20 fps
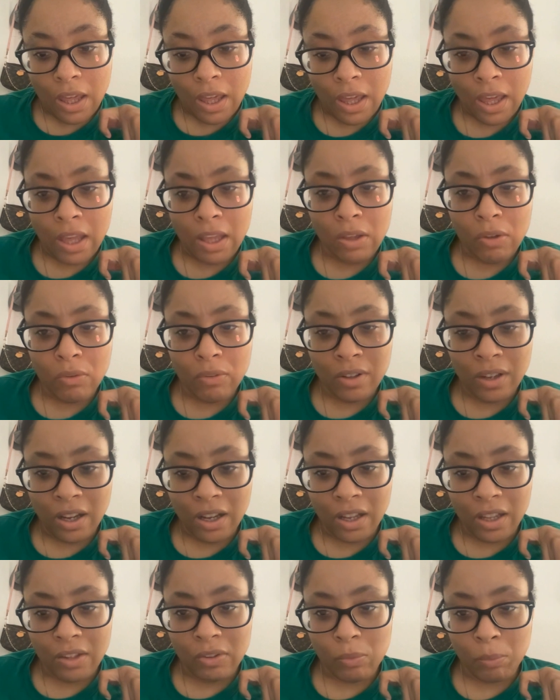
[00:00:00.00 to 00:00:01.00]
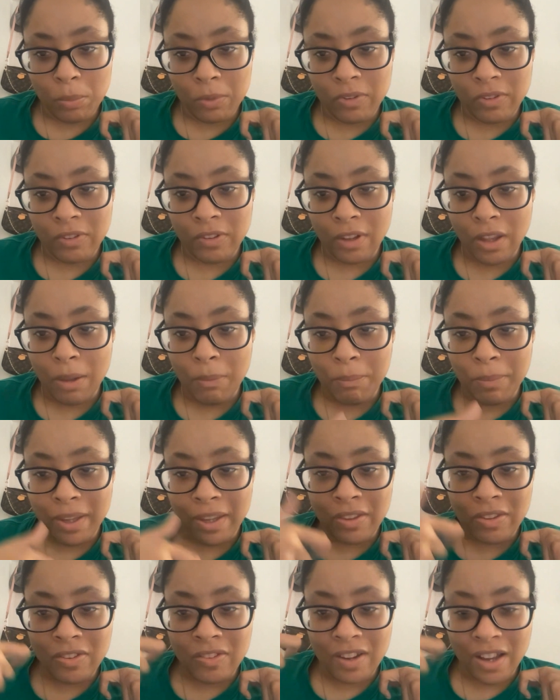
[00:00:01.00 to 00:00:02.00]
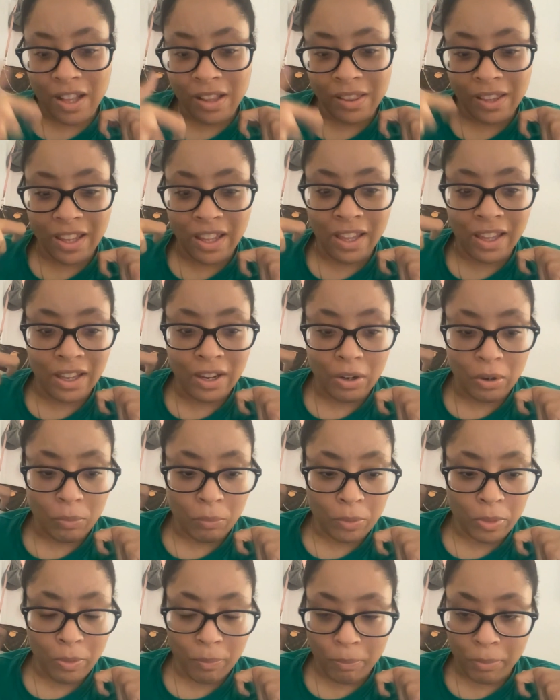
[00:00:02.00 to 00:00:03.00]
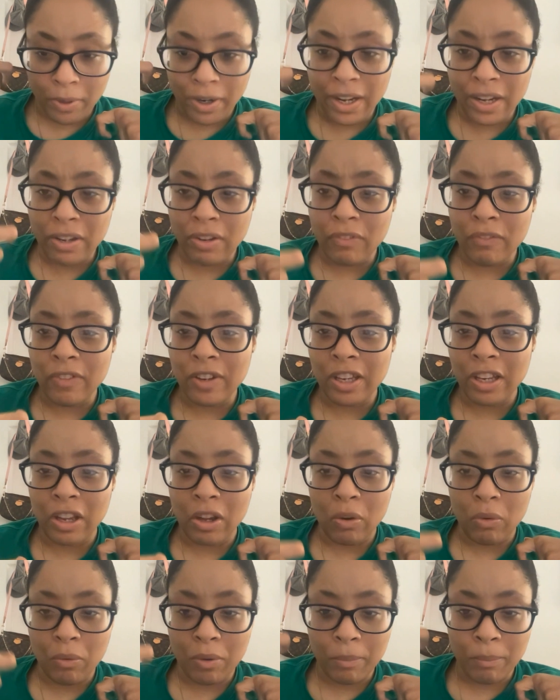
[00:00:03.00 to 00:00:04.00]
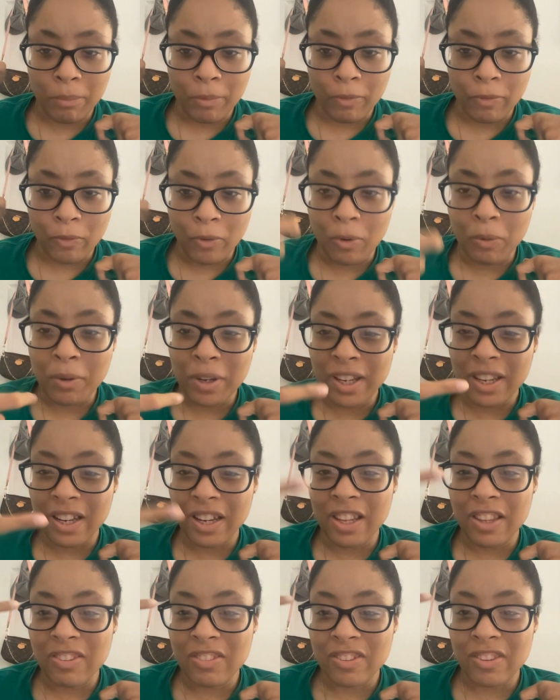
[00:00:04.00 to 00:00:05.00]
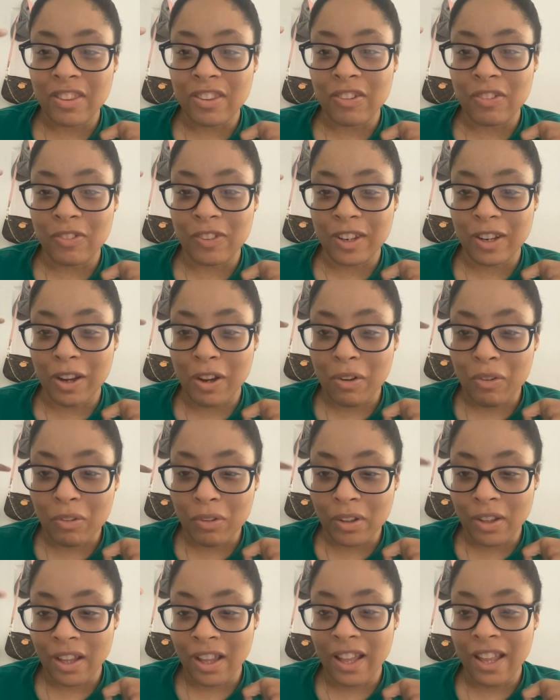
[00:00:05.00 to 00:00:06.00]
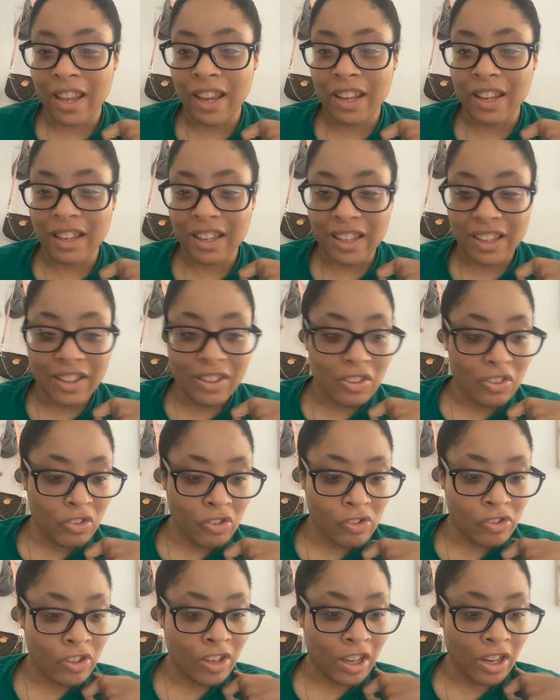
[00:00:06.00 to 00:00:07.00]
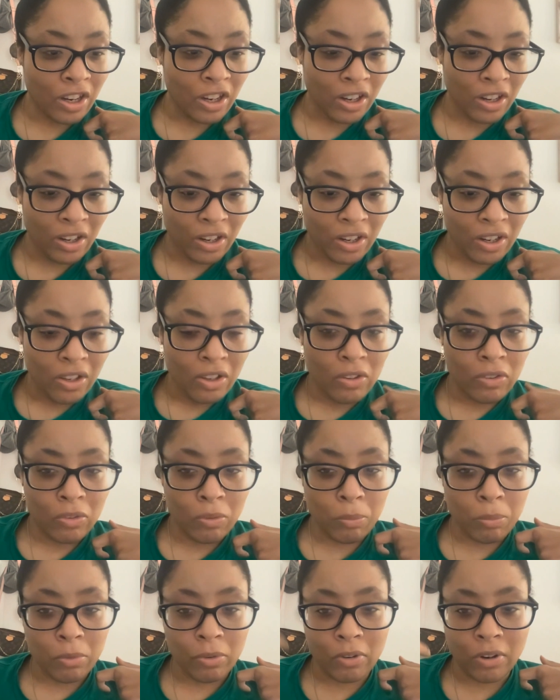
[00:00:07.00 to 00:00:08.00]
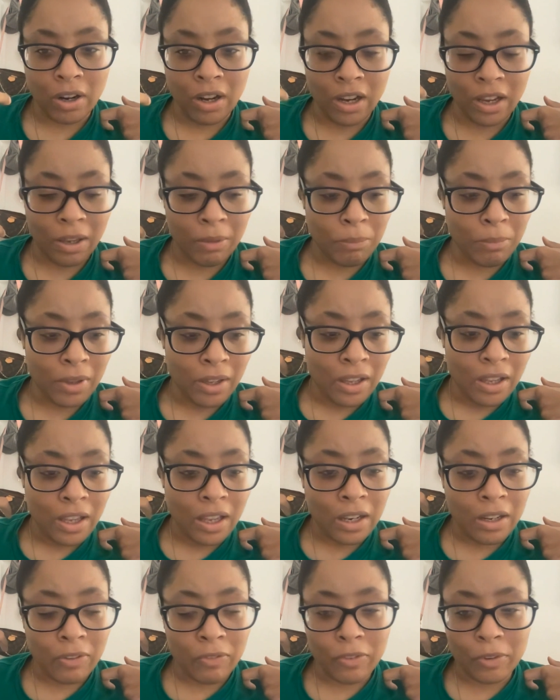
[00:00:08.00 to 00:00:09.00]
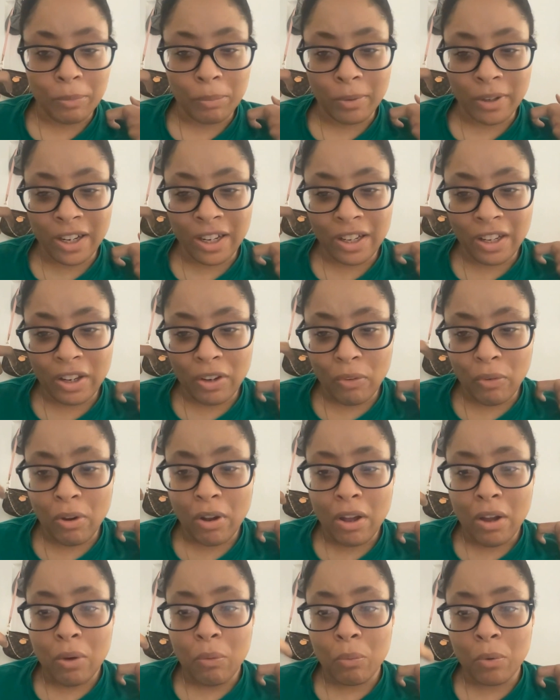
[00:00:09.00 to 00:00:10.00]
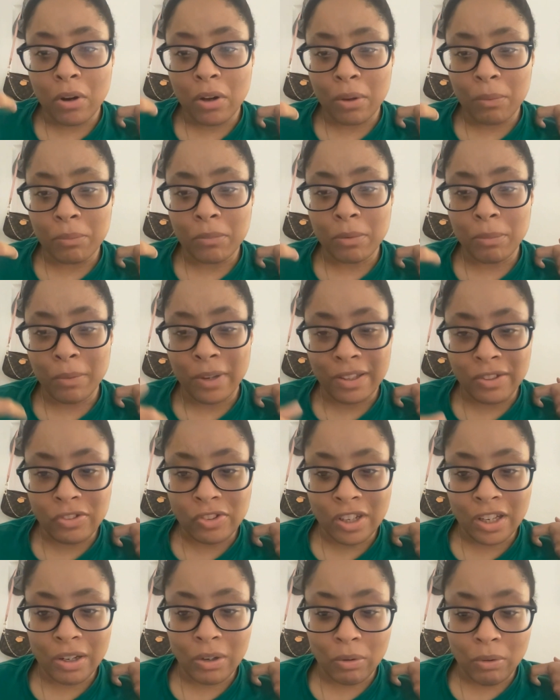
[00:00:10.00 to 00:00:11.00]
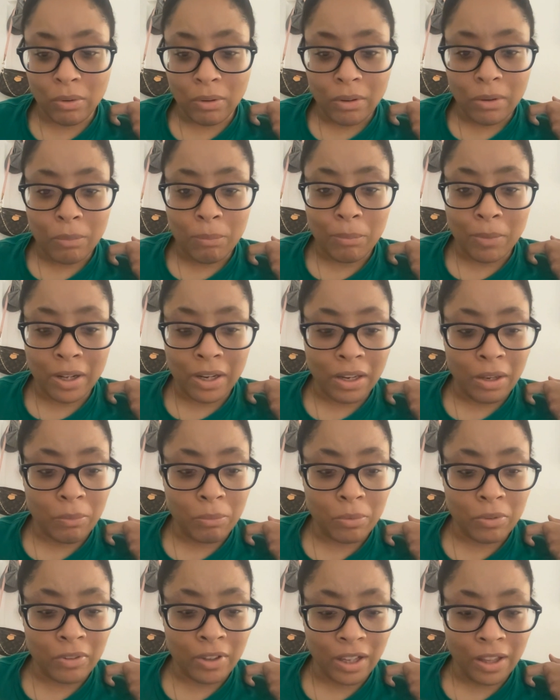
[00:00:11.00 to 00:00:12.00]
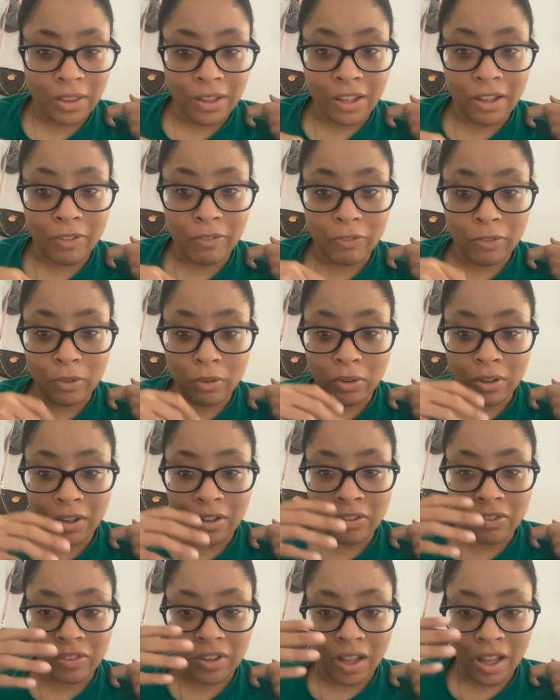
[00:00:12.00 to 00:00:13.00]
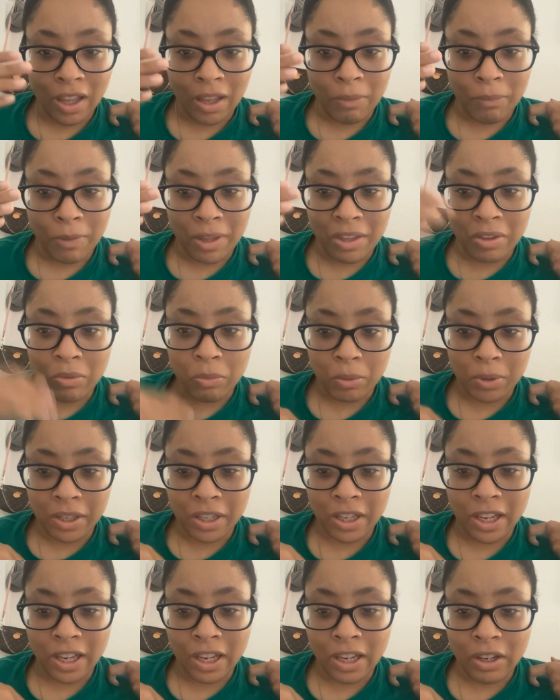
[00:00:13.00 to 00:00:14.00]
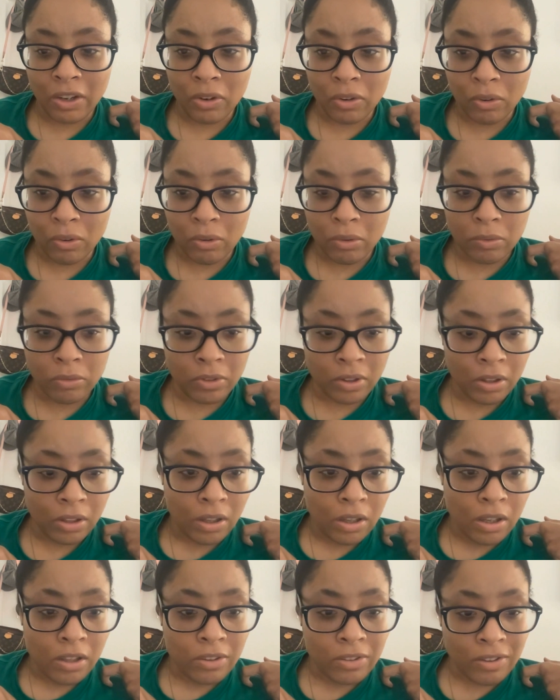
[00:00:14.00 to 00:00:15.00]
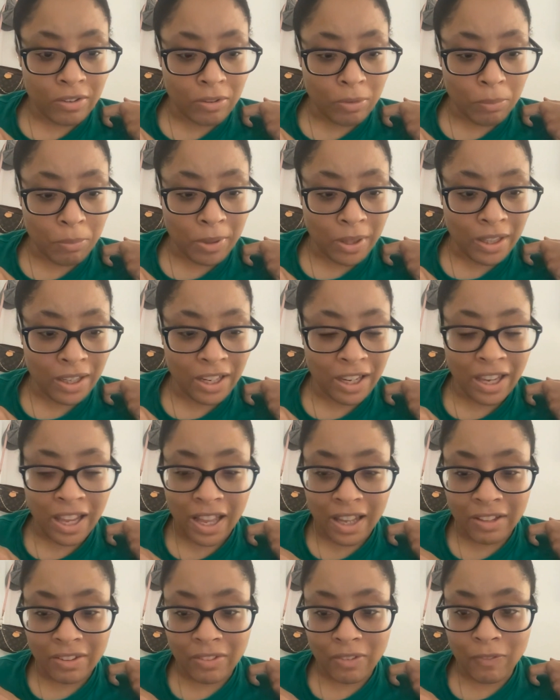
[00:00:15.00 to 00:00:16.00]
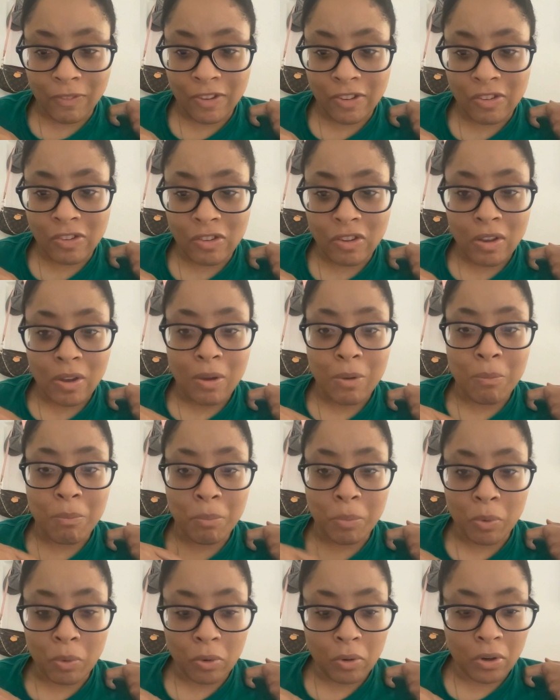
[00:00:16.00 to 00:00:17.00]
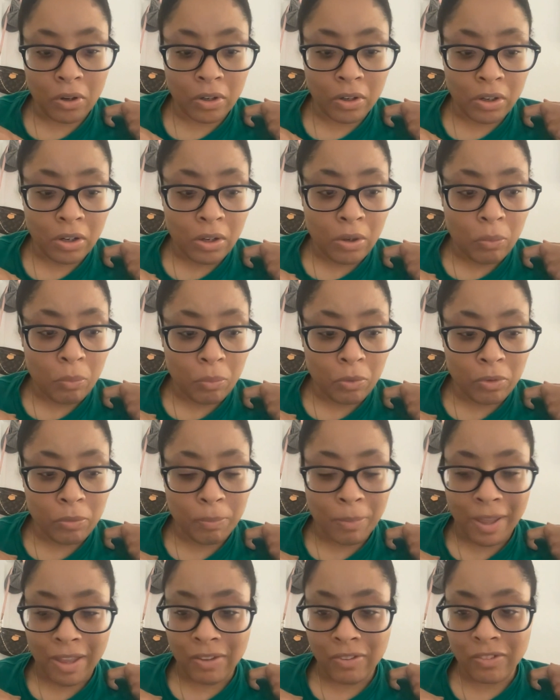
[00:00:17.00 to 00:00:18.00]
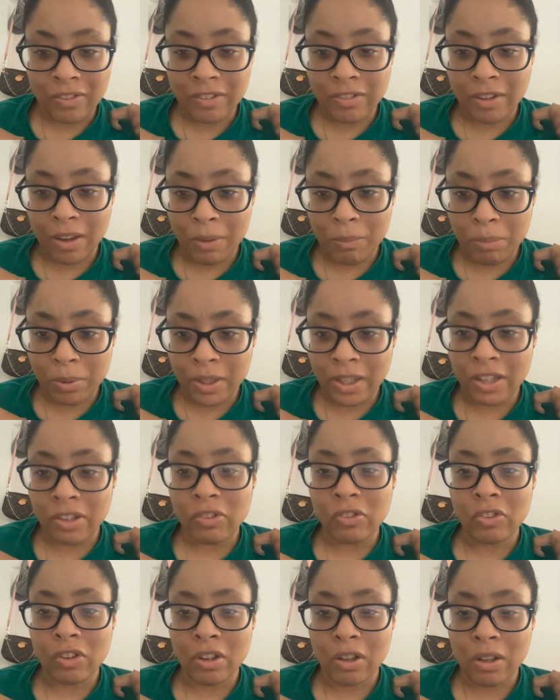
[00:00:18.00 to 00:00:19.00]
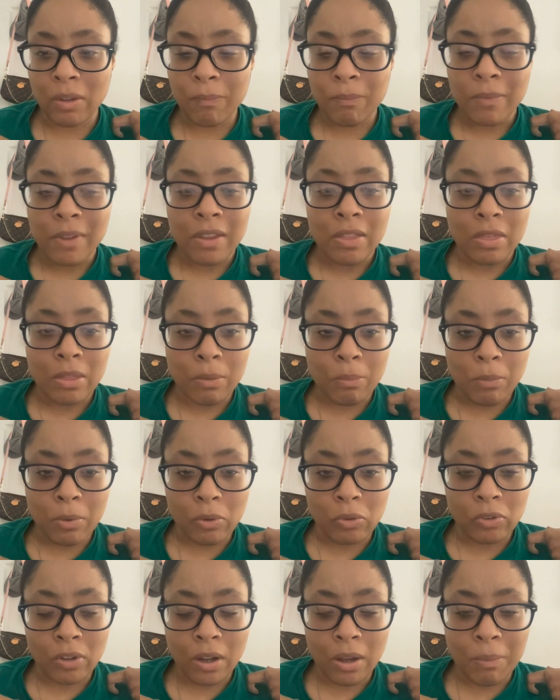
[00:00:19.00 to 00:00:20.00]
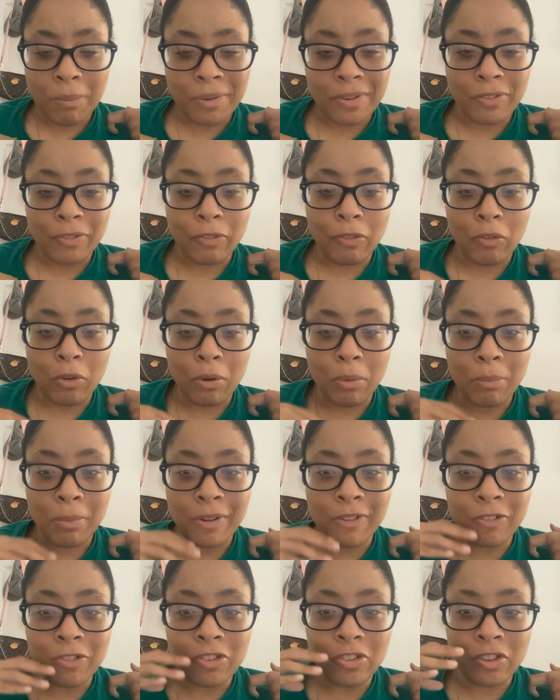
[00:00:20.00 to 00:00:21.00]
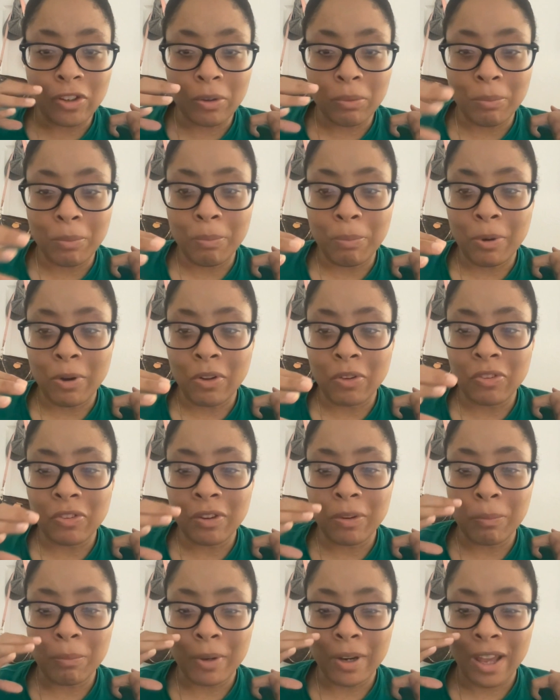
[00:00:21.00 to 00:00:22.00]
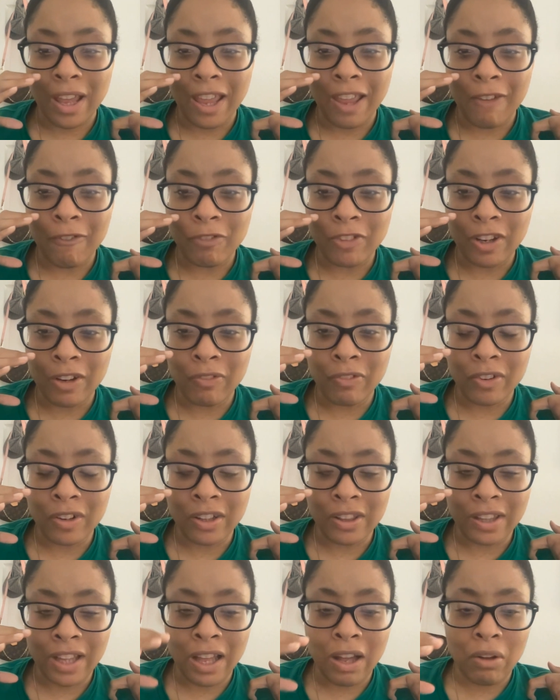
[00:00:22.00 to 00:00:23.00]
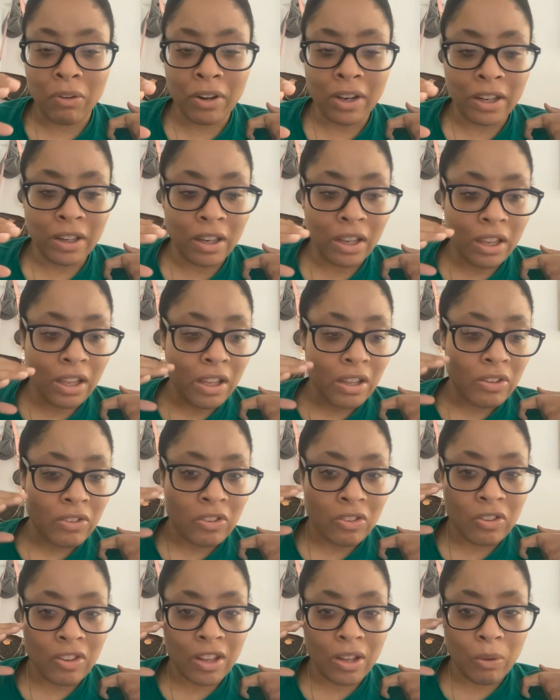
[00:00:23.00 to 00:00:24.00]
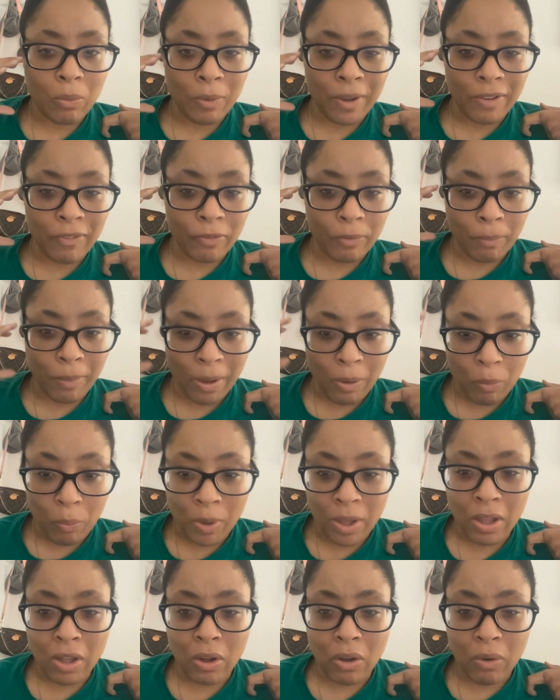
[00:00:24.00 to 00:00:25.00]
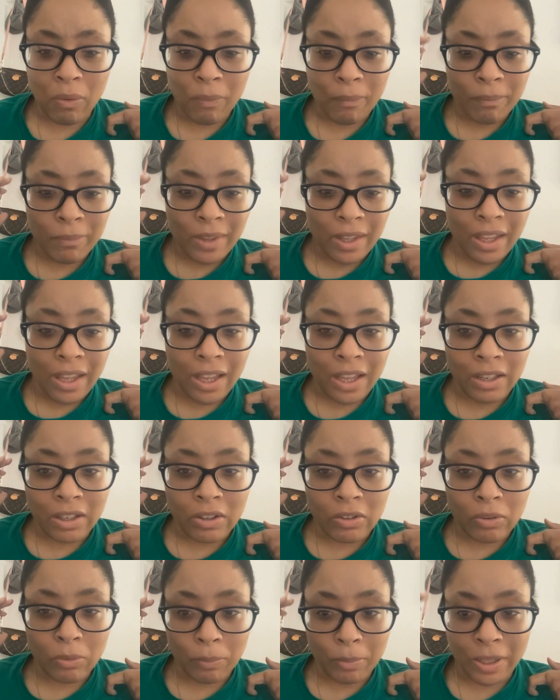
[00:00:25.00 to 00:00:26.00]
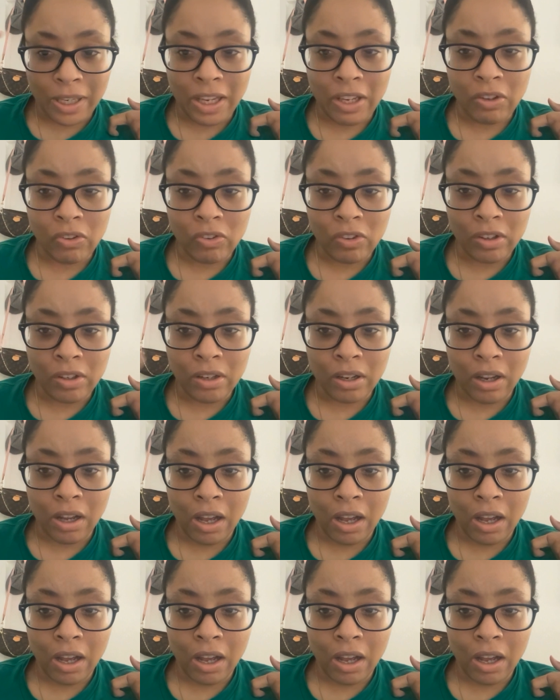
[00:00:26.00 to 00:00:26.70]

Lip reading: Hey you guys, what's up? It's Tylea here with a brand new video. And before we get into this video, like, share, subscribe. And if you're brand new, welcome to my channel. My name's Tylea Flores. I am a 28-year-old disability activist born with spastic diplegia, the most common form of cerebral palsy, but I have never allowed it to take away from my will and determination.